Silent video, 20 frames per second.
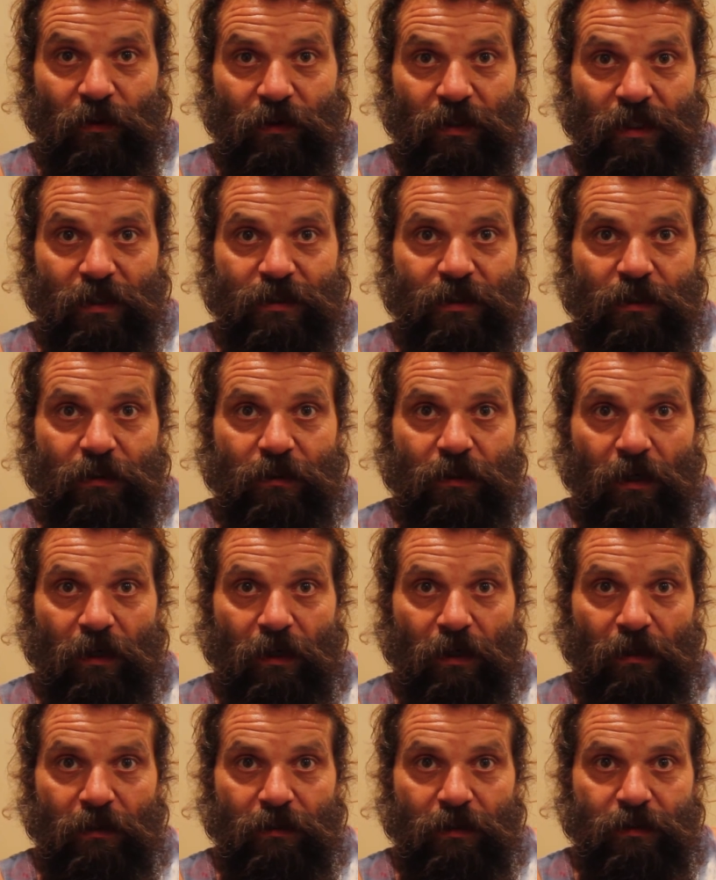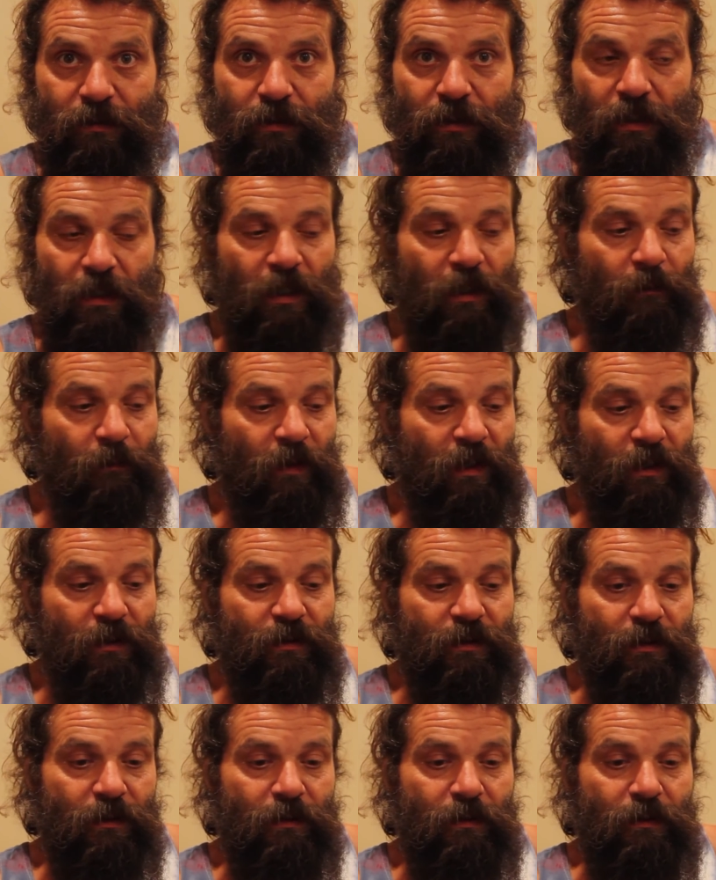our kids in college,
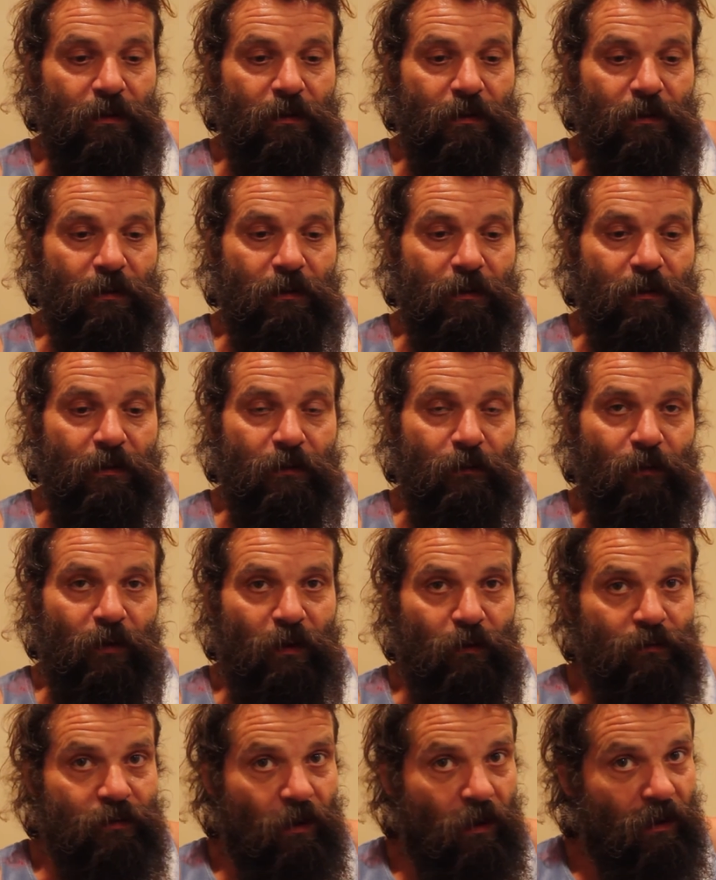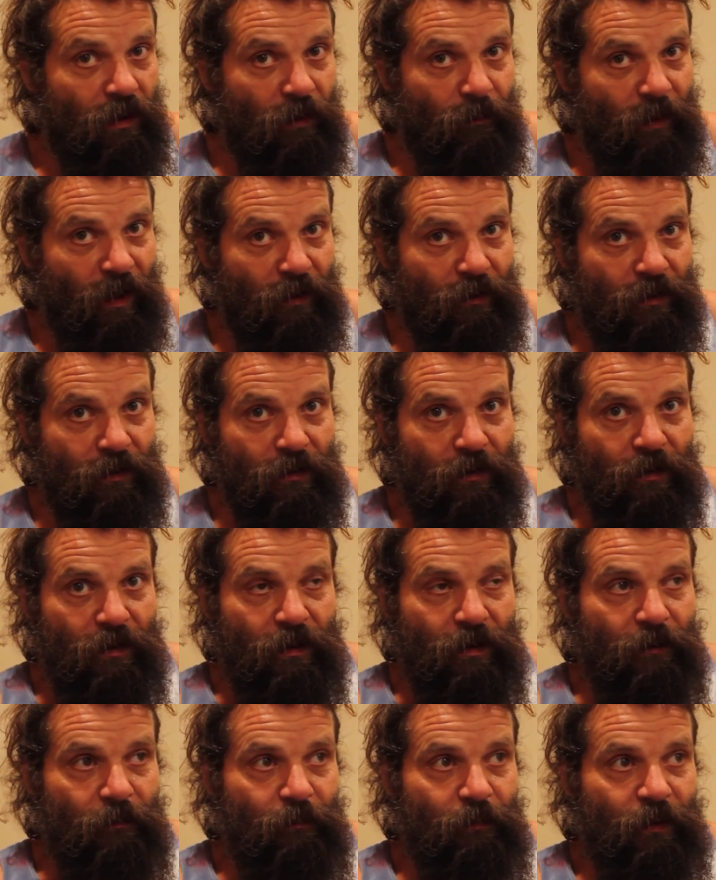because we don't talk about it,
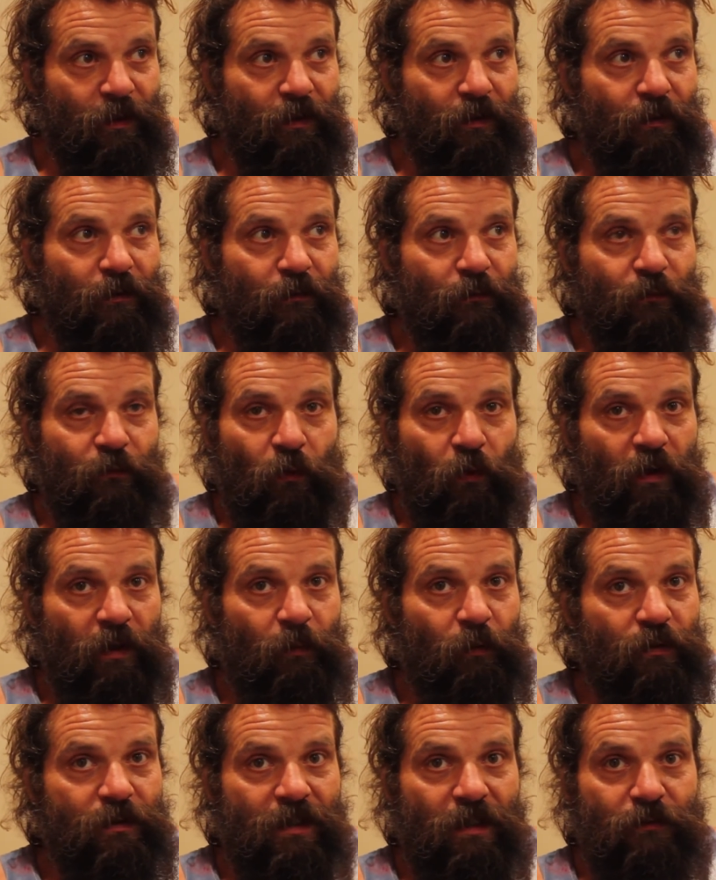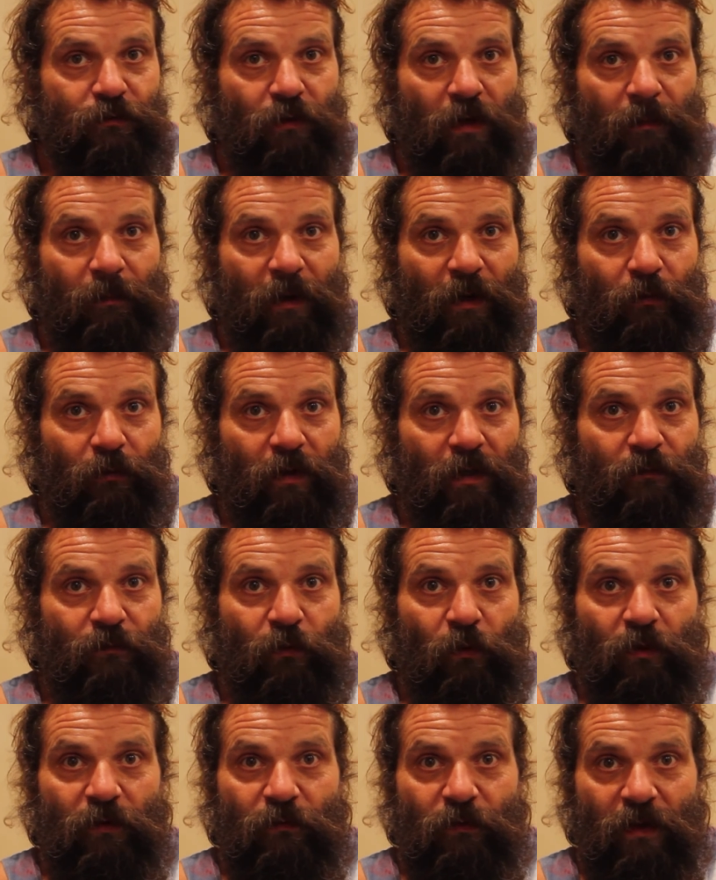but a 40% dropout rate,
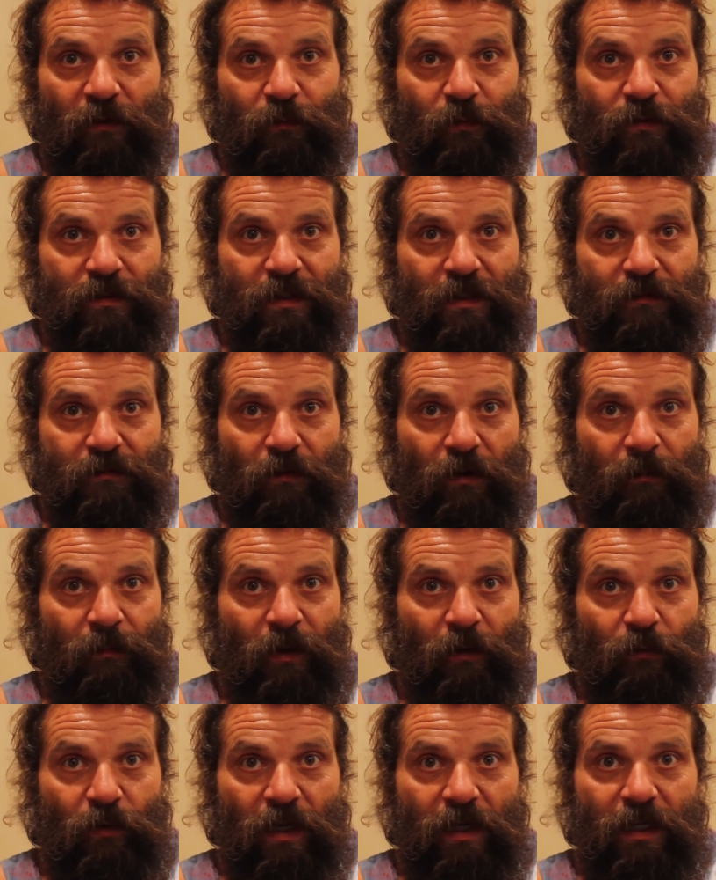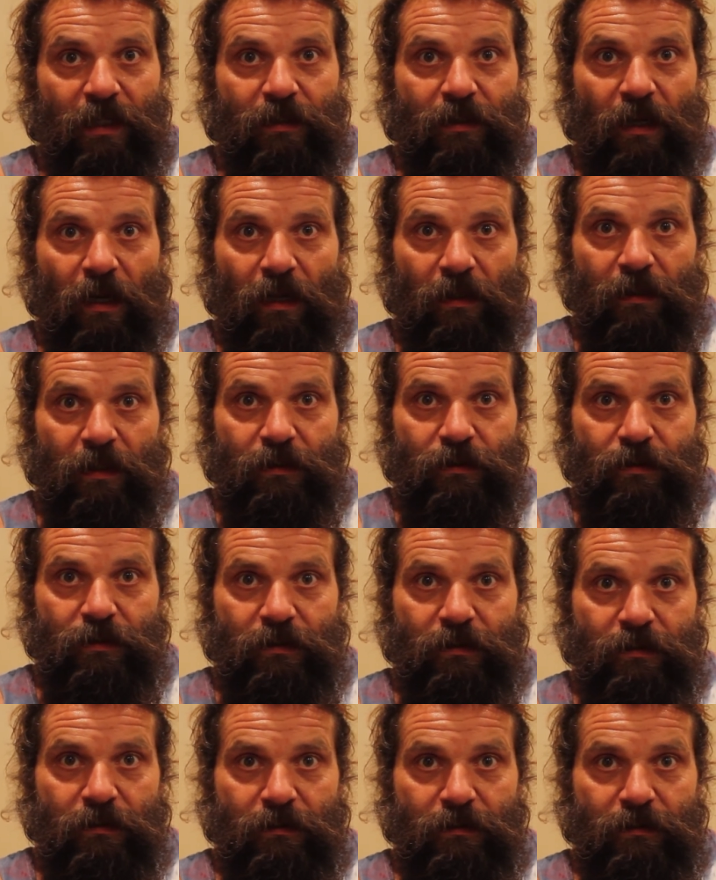45% dropout rate in college,